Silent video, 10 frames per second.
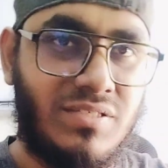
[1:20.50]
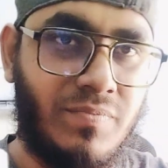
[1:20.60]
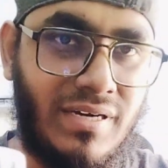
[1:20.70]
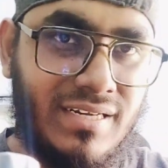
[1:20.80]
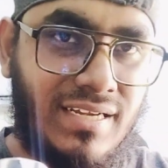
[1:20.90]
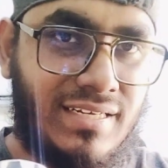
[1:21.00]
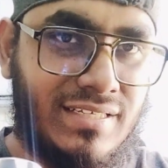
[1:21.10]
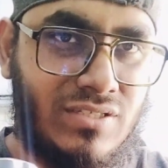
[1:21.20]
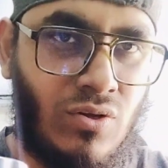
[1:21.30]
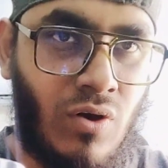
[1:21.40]
but it
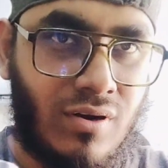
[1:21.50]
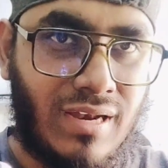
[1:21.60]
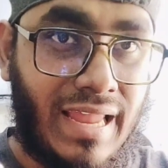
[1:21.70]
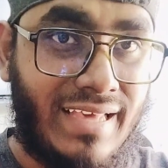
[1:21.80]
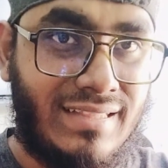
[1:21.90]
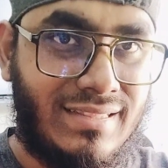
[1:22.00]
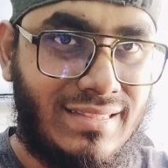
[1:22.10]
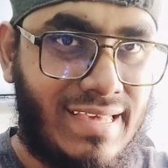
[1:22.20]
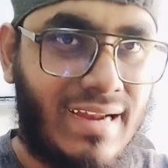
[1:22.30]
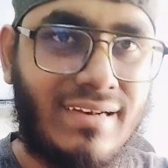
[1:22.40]
is not like
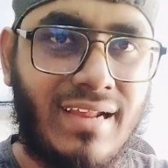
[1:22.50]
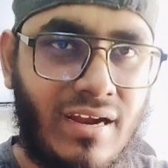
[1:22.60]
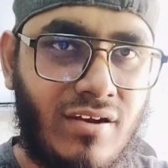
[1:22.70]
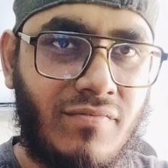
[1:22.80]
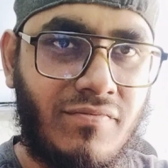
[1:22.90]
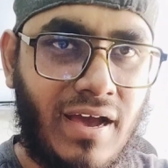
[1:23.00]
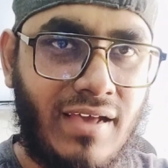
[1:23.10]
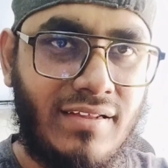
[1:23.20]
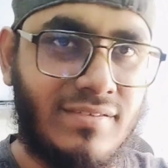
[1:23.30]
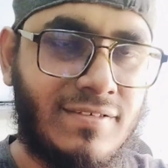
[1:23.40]
that kind of
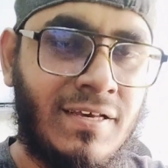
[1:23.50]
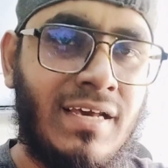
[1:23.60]
iris.